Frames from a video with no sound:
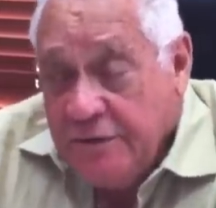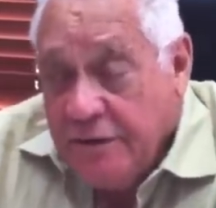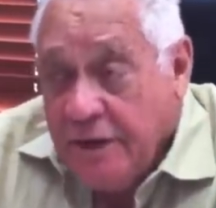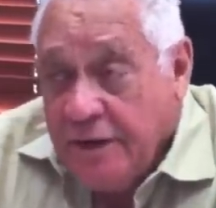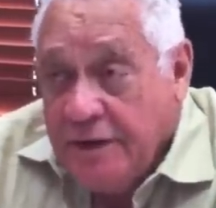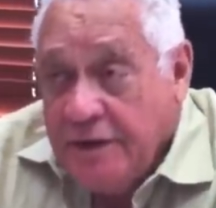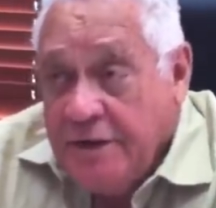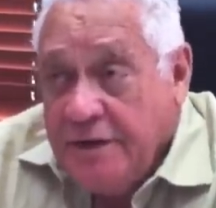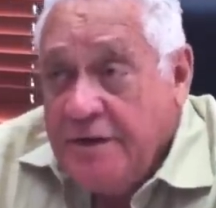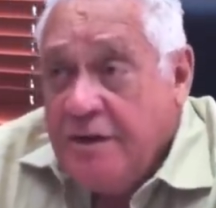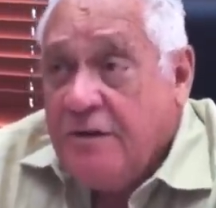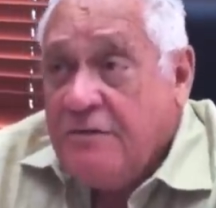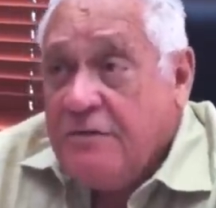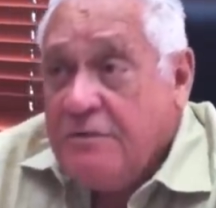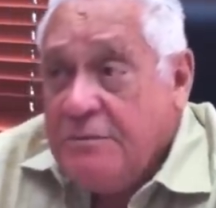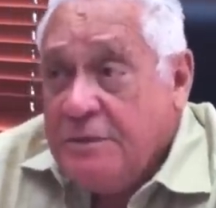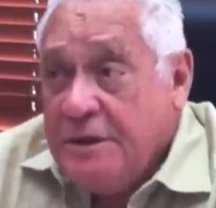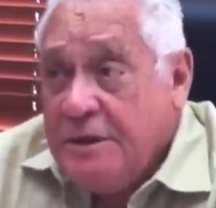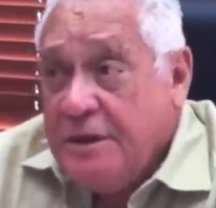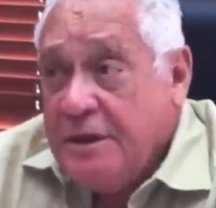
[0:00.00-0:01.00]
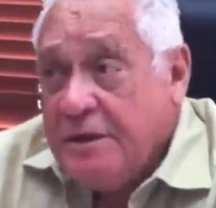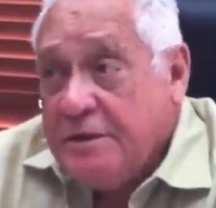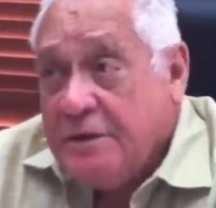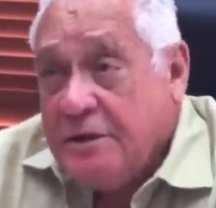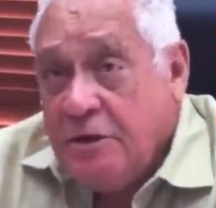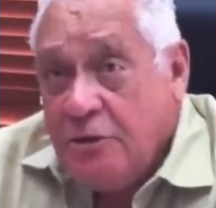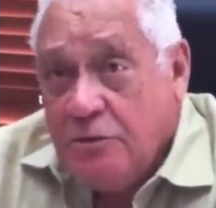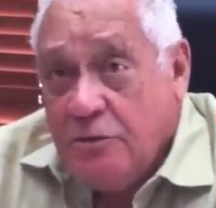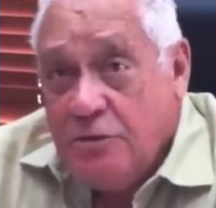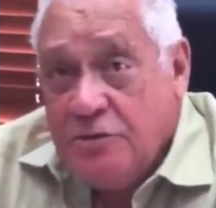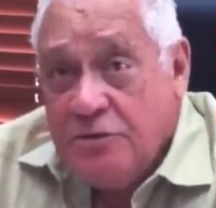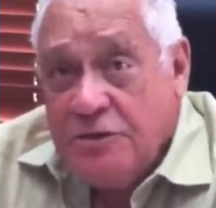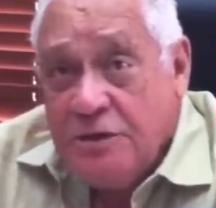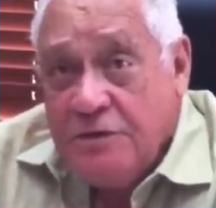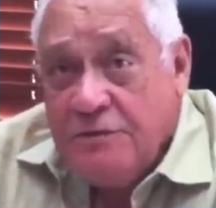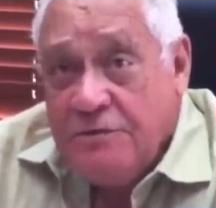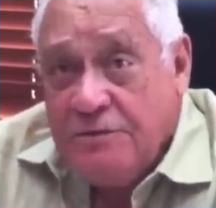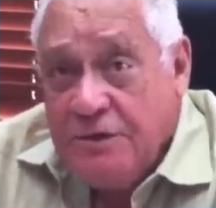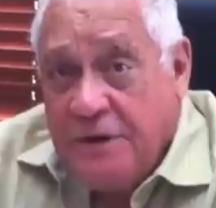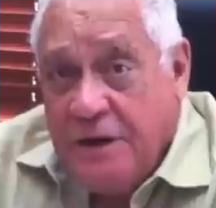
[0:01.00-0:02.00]
that any government that closed
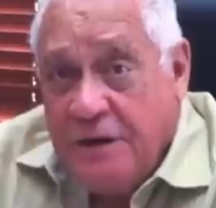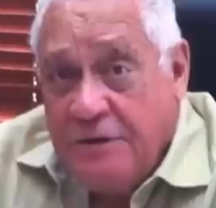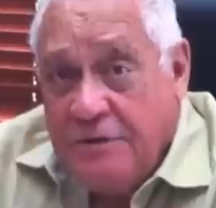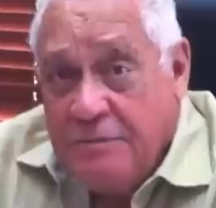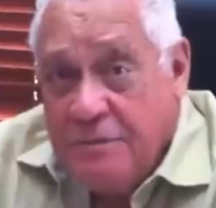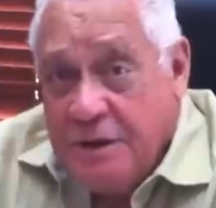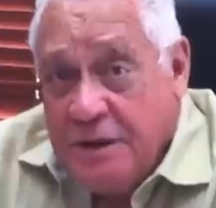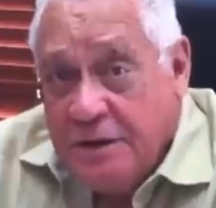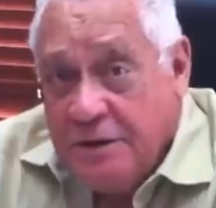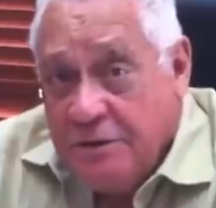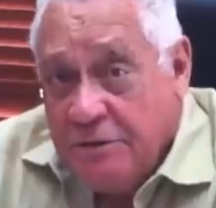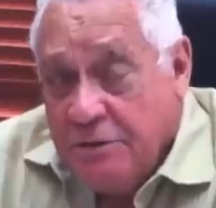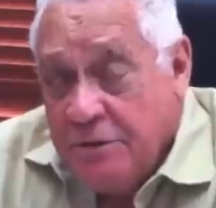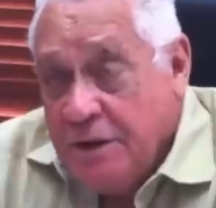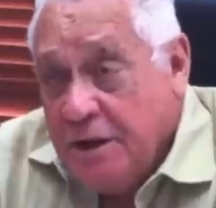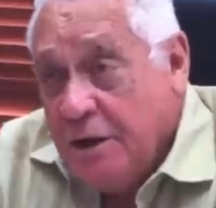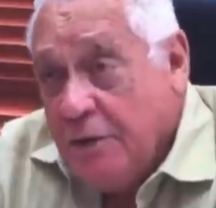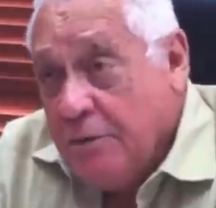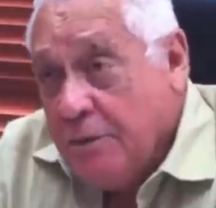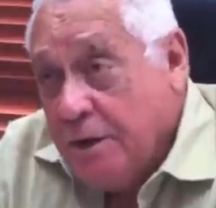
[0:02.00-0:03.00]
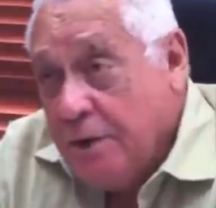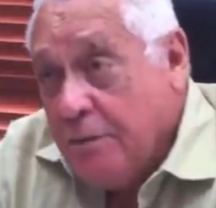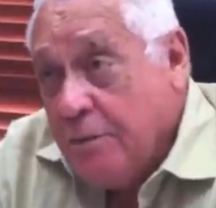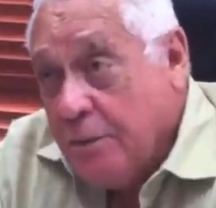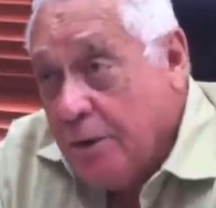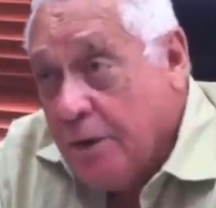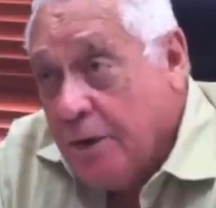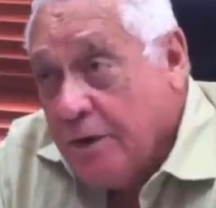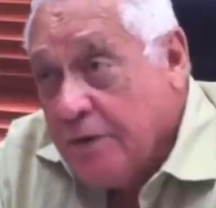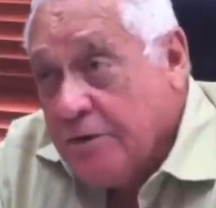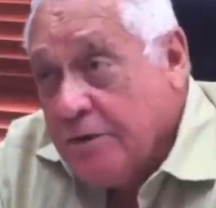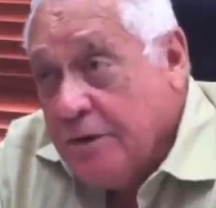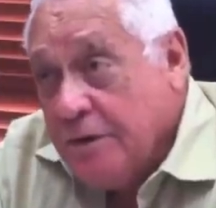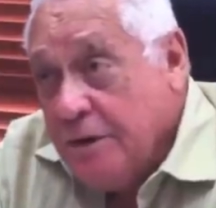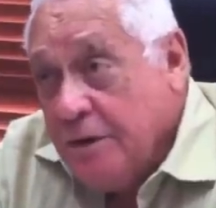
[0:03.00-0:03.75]
and failed to make the railway work